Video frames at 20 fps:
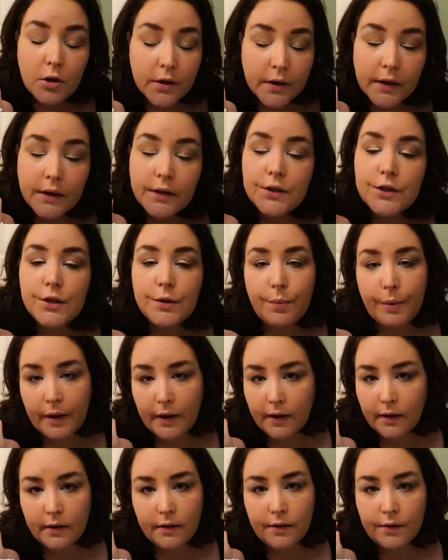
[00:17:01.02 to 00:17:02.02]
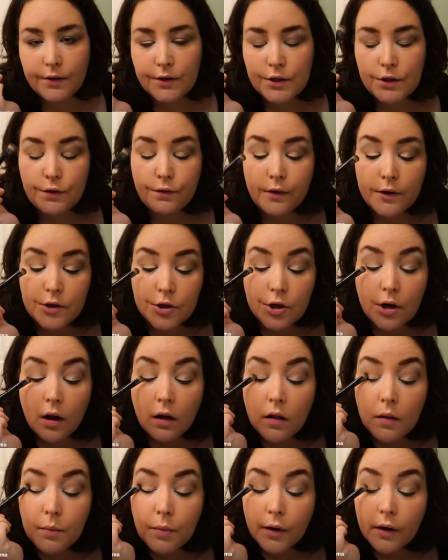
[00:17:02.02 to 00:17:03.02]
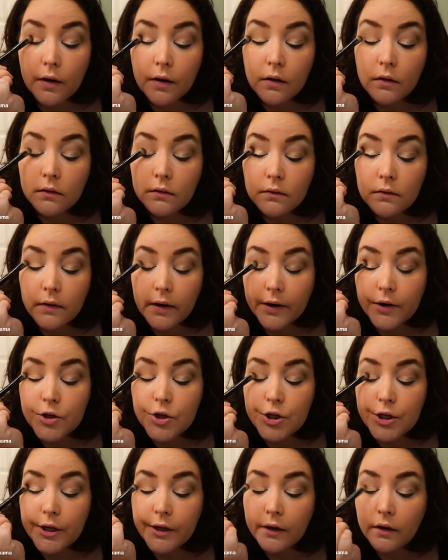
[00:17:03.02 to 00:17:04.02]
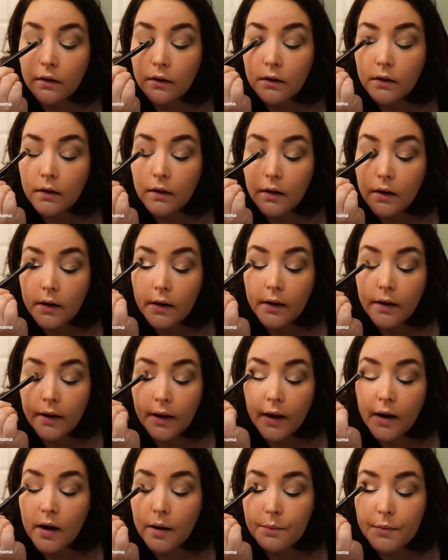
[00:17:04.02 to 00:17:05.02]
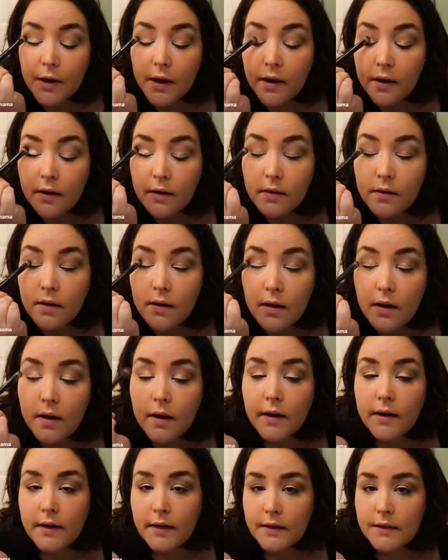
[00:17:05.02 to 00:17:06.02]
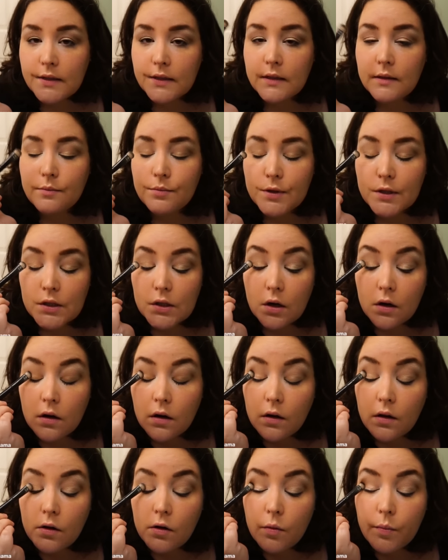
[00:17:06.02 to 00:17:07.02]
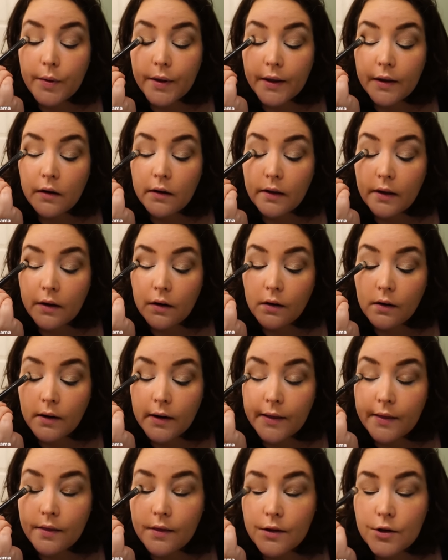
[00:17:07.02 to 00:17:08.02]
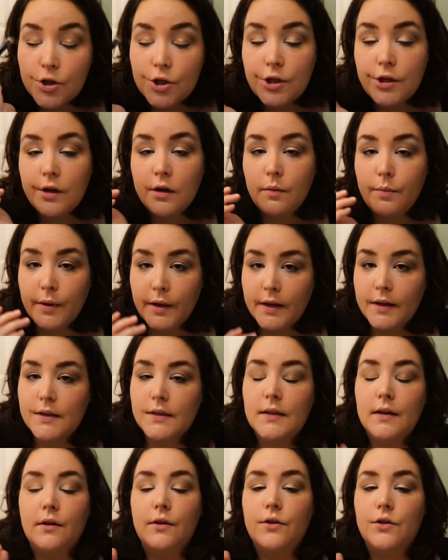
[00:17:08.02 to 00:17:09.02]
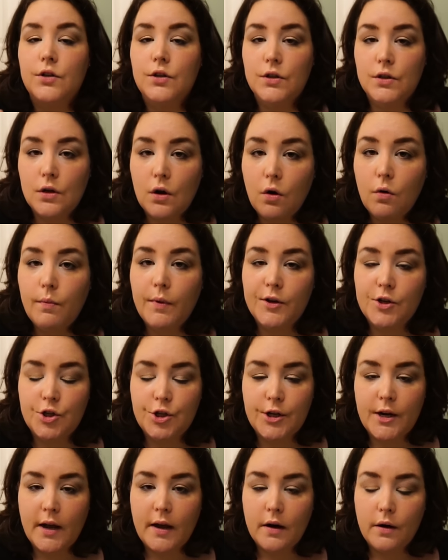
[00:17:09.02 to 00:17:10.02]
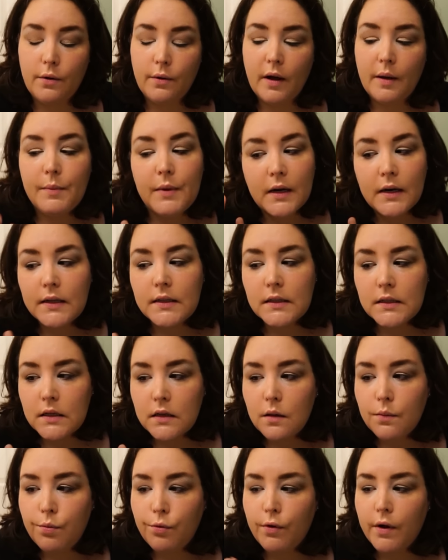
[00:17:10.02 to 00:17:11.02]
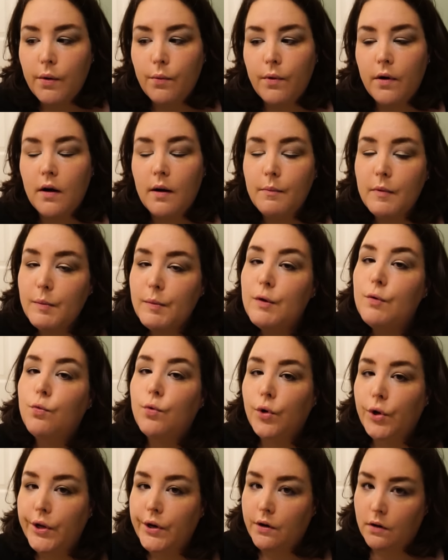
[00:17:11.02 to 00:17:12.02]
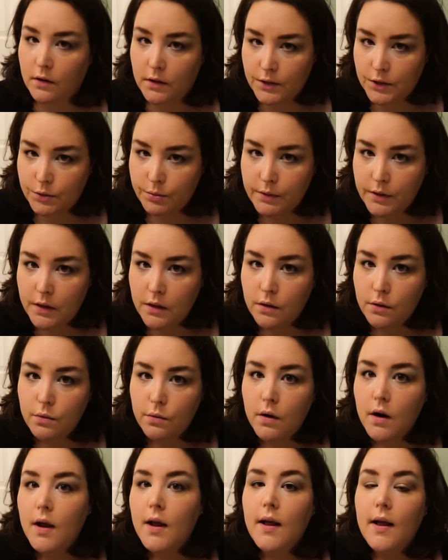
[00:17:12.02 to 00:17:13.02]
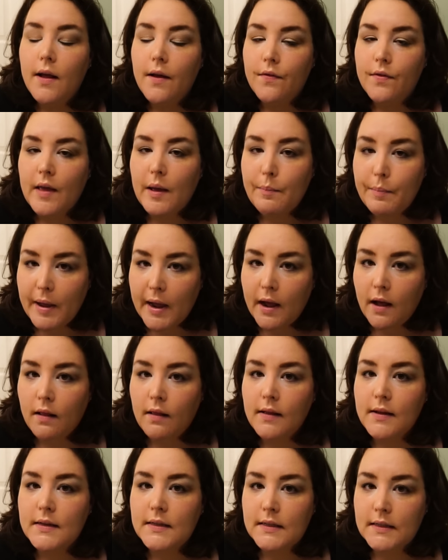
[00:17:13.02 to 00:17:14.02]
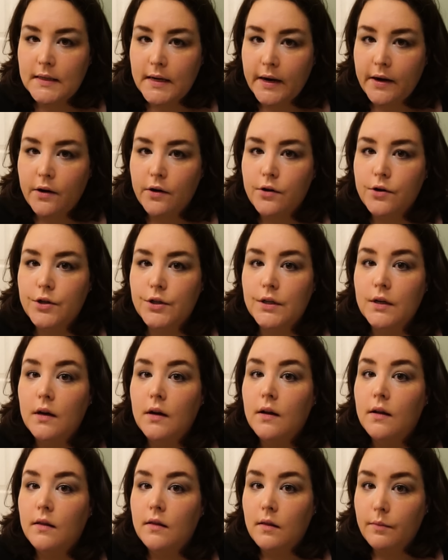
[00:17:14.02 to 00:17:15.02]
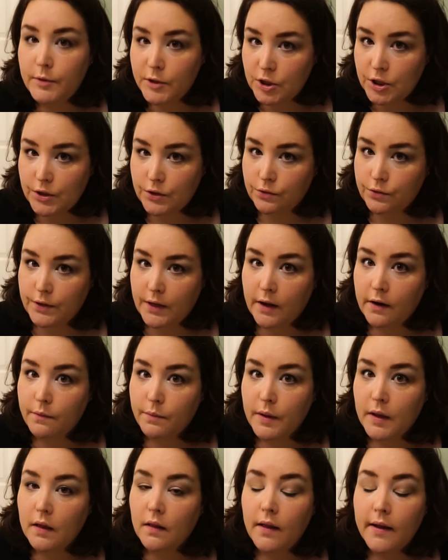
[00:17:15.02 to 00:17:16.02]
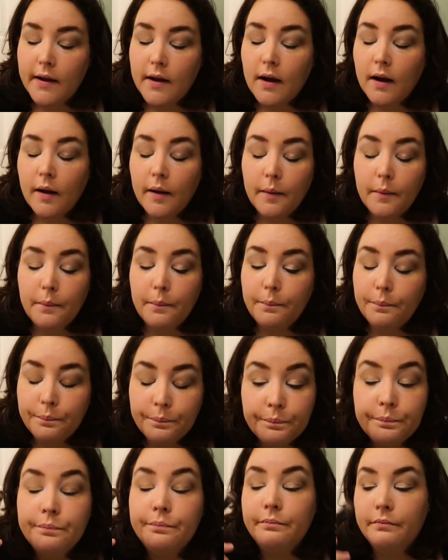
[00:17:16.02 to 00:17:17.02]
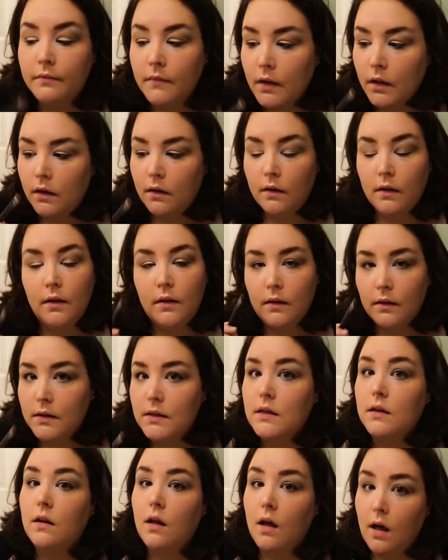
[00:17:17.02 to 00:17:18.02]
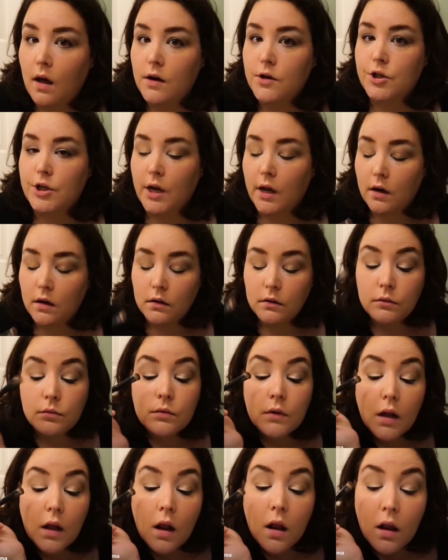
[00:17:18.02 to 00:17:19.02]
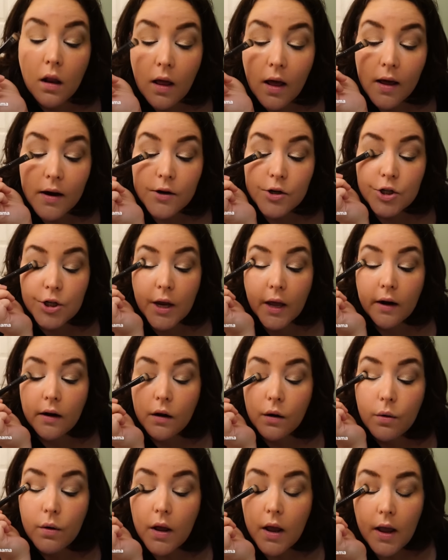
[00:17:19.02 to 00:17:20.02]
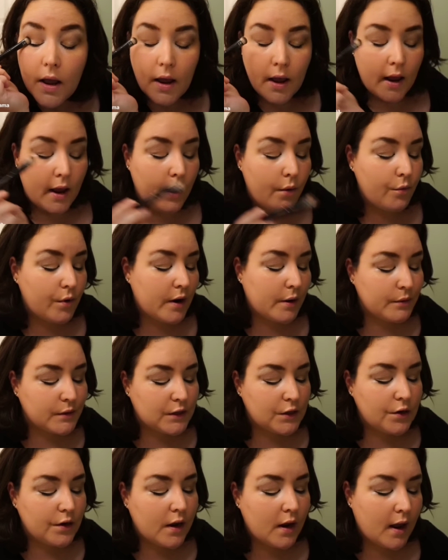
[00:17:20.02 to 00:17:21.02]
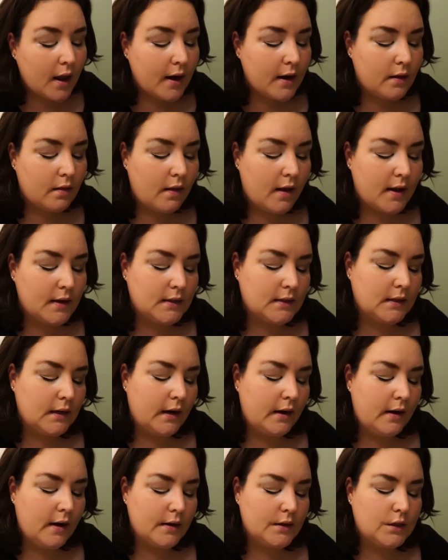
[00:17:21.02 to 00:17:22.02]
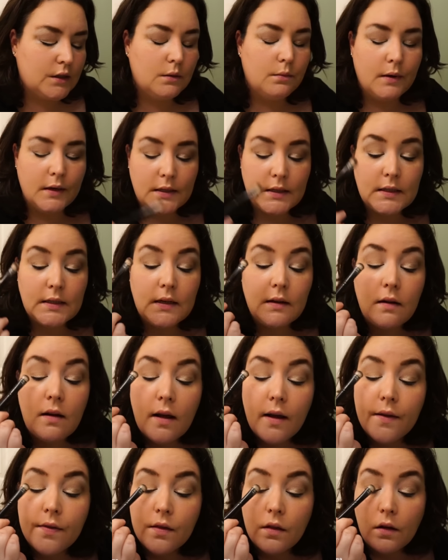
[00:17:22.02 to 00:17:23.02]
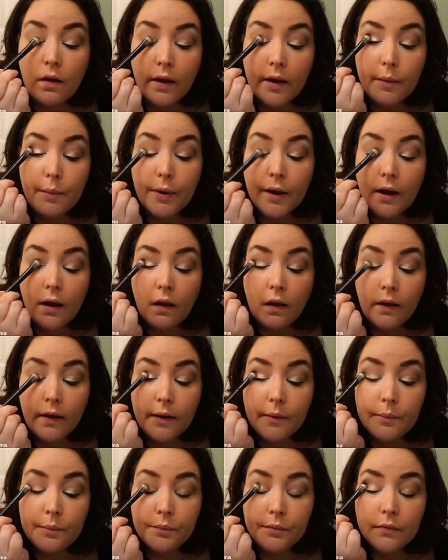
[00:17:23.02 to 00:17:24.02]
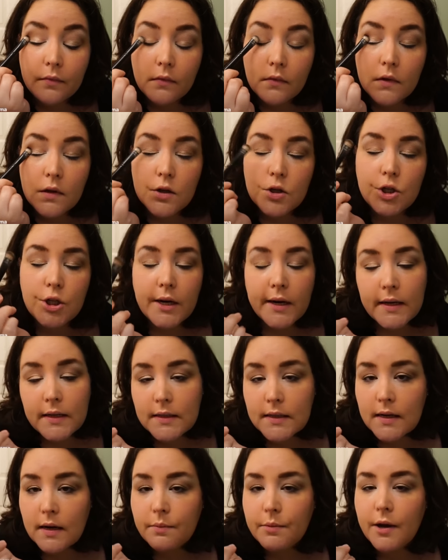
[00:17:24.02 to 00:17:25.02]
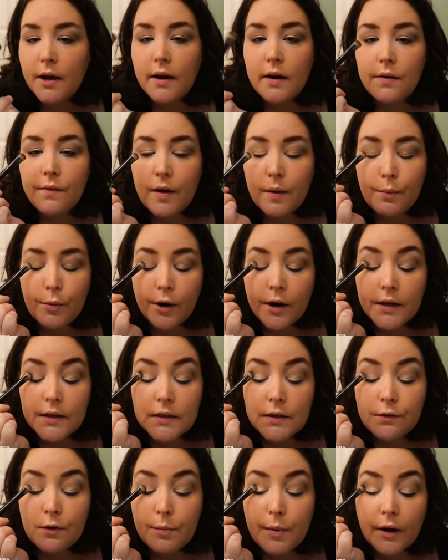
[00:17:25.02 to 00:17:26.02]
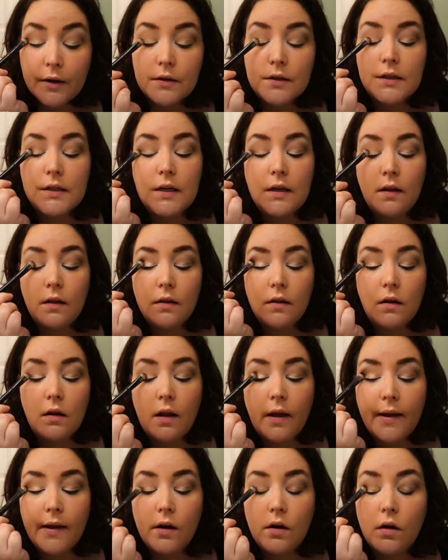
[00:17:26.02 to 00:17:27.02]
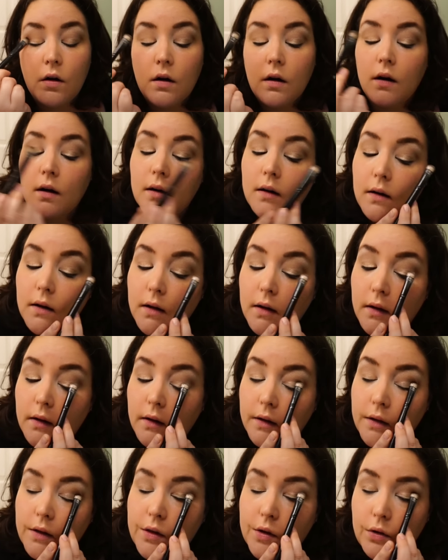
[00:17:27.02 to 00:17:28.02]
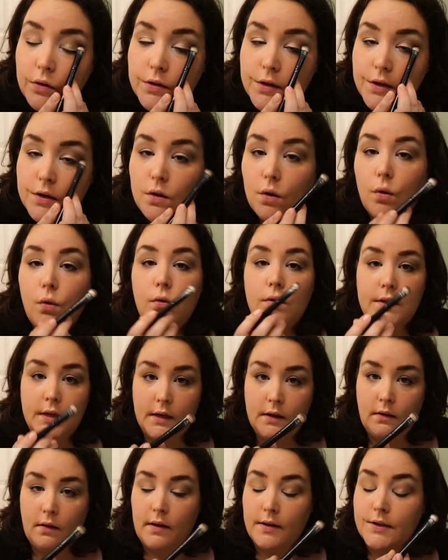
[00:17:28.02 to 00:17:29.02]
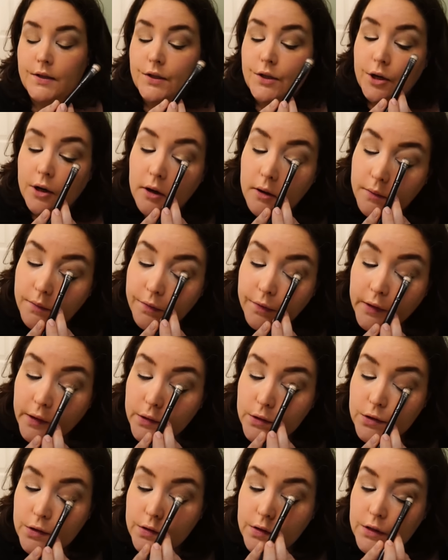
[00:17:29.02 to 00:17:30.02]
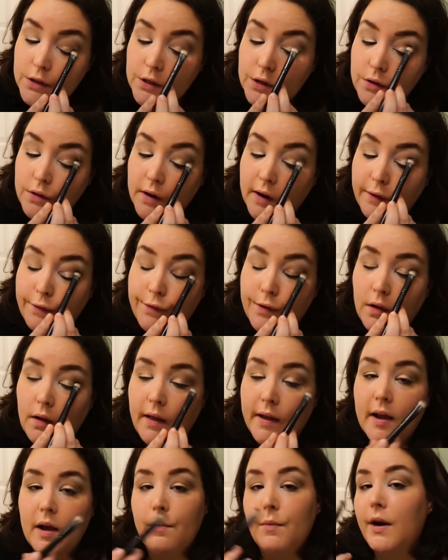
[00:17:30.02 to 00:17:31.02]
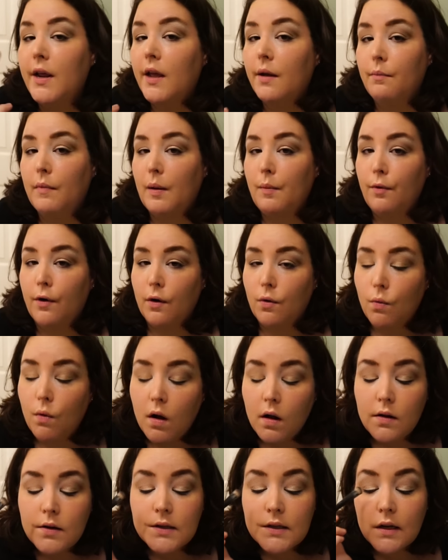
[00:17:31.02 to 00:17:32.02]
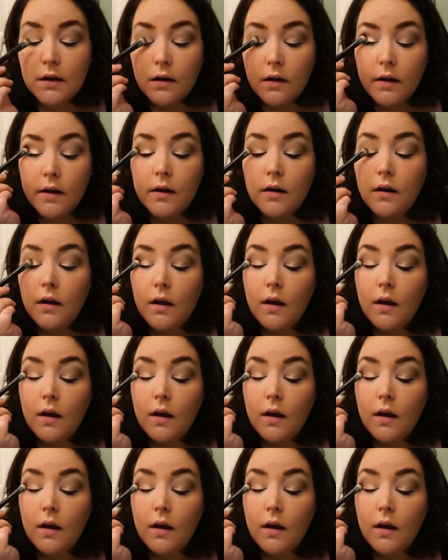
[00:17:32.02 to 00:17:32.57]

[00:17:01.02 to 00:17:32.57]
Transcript: looking to pan the Too Faced Chocolate Bar next year. And I'm kind of thinking I need to start a little bit in on it this year because there is so much shadow. I mean, it's to the point where I'm going to be really honest with you. That palette scares the bejesus out of me. Like, I'm... Um, that's a lot of shadow, a lot of shadow. And when I was looking at it last night next to my Stila and the light palette, the shades that I'm kind of apprehensive about in Stila and the Light are Gilded Gold and Luster. Those are the two that I feel like I'm going to hit my brick walls on.